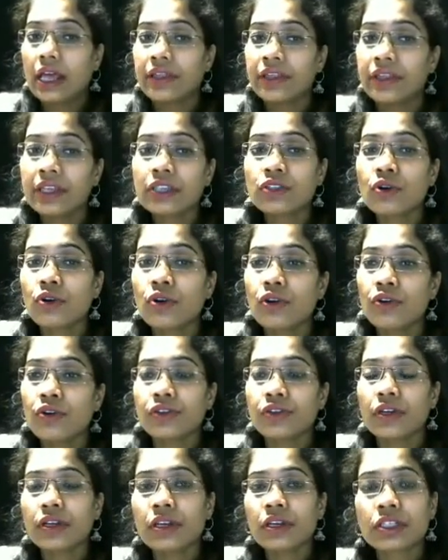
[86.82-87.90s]
This
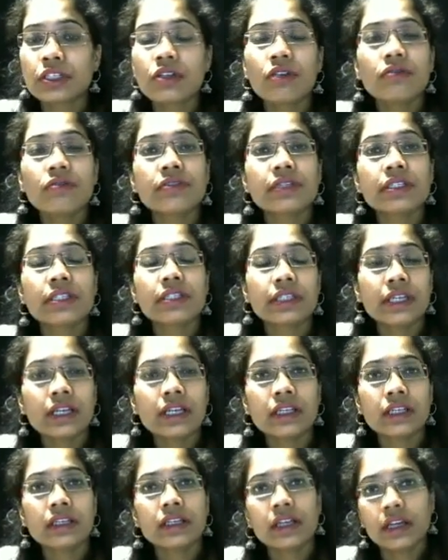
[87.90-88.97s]
solution dissolves
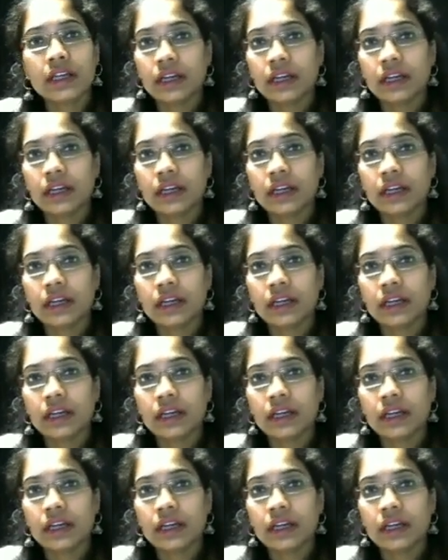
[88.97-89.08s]
the